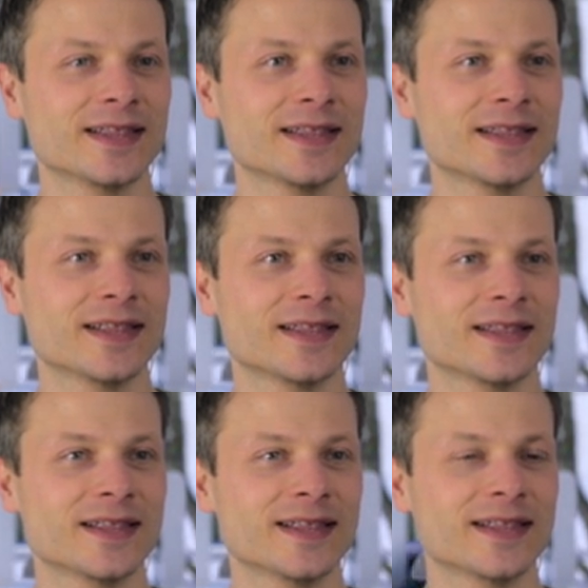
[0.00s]

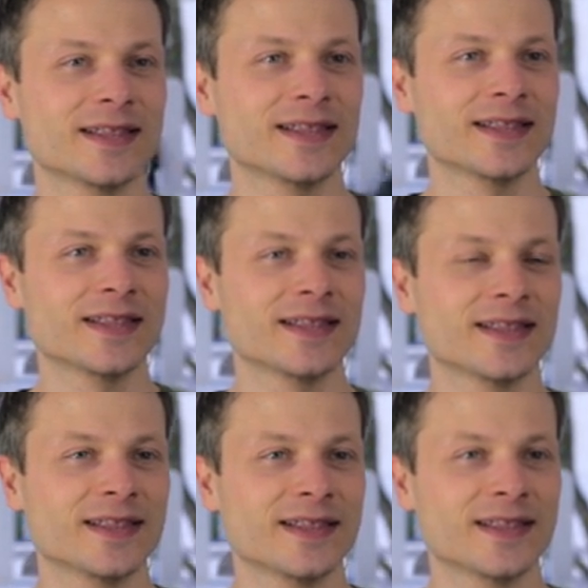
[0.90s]

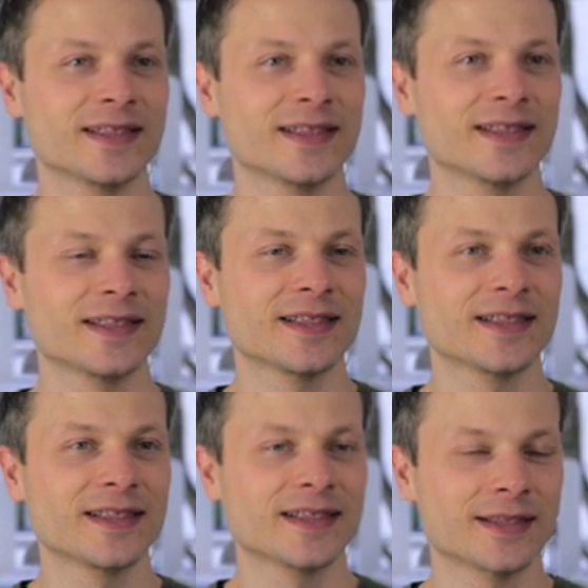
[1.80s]

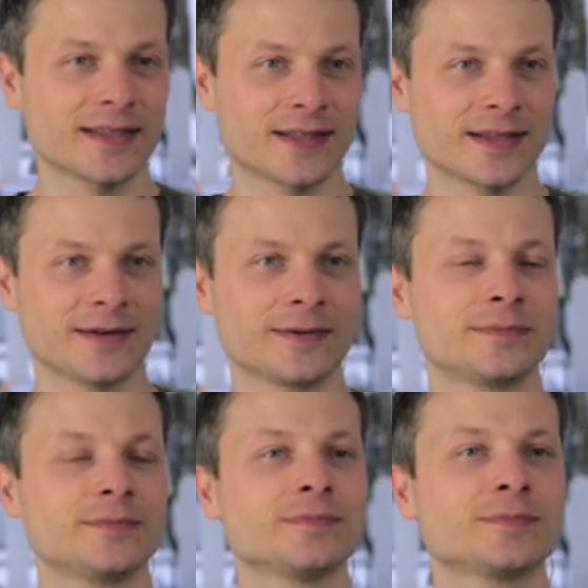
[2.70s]

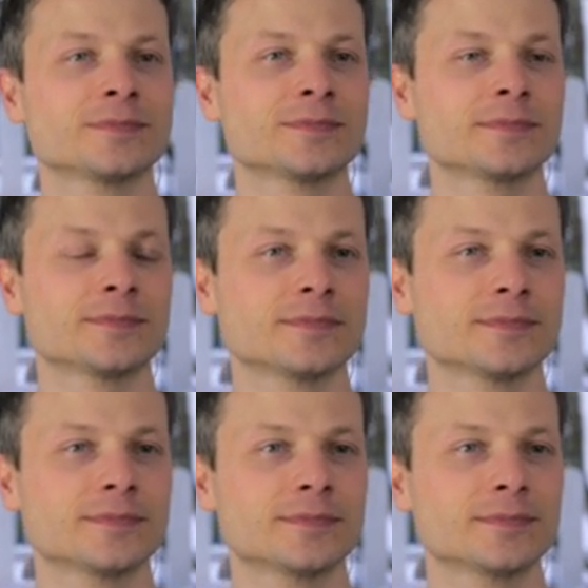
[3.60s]

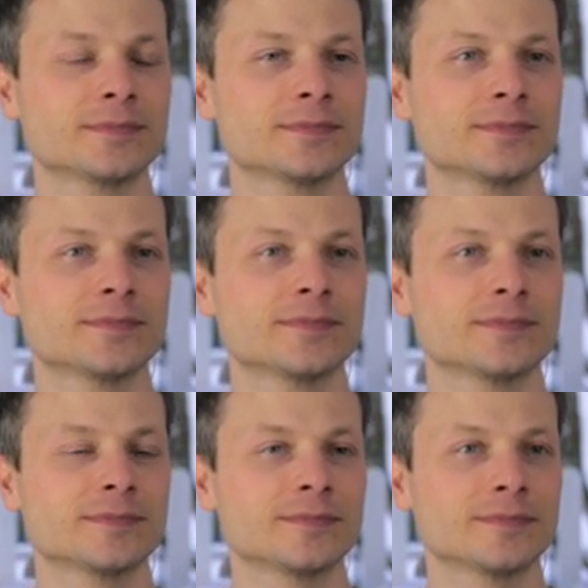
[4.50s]

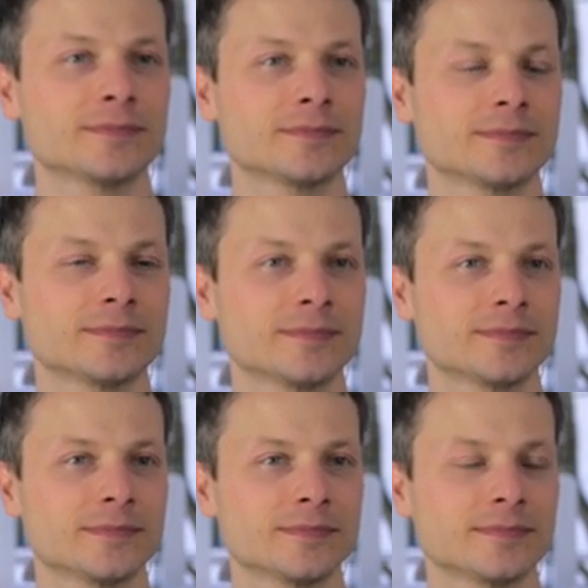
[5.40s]

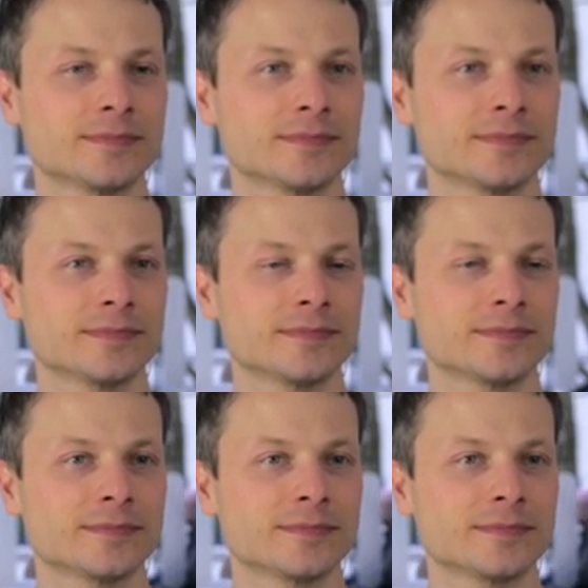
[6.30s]
This person isn't speaking.